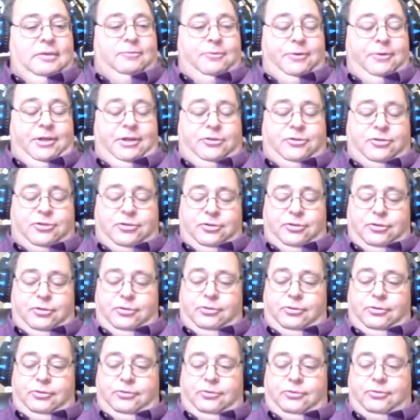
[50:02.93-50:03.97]
And, you know,
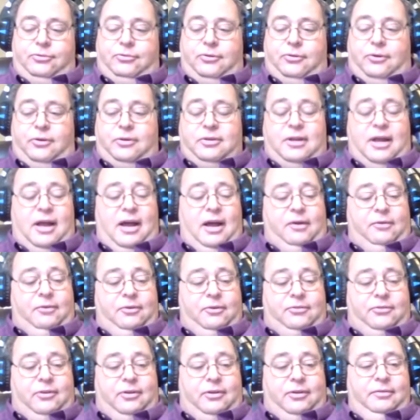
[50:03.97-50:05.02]

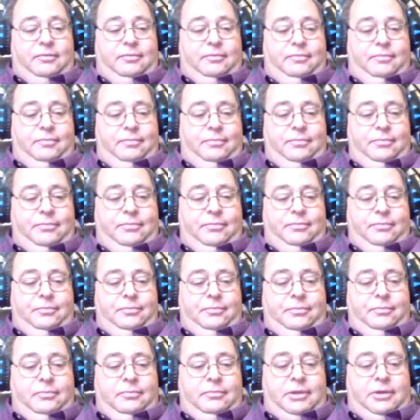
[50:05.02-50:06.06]
American democracy
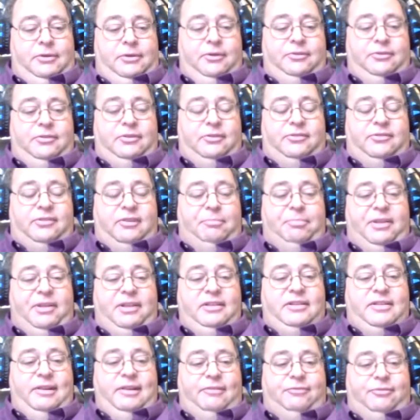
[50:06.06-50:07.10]
is different
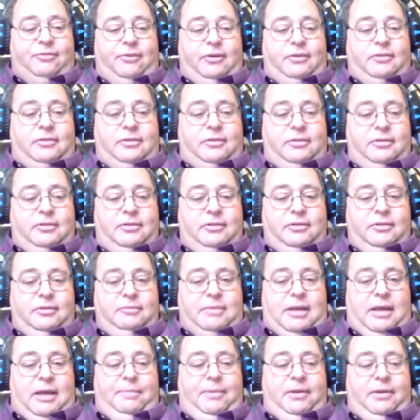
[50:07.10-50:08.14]
than
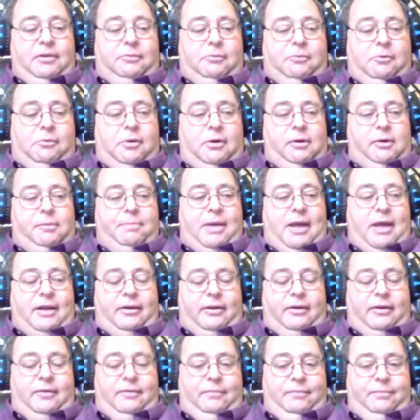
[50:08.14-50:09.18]
other
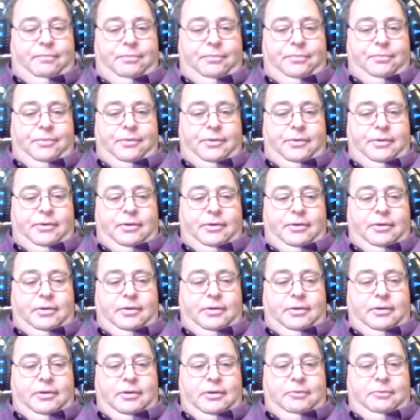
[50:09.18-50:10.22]
democracies in the Western
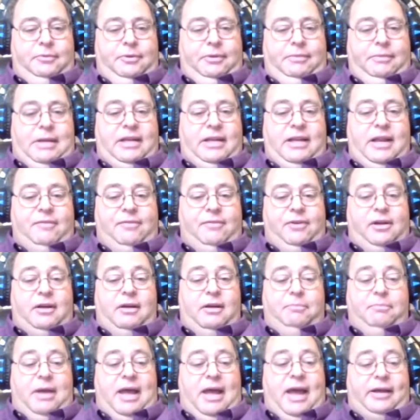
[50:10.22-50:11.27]
world.
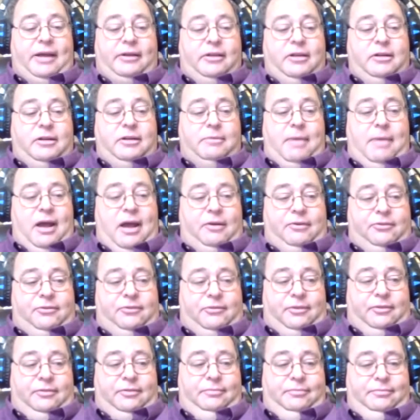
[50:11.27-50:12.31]
Uh, it is
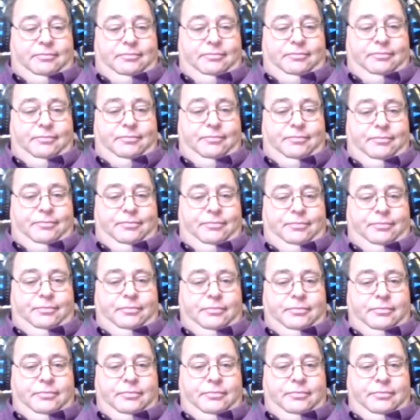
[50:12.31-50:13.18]
very different.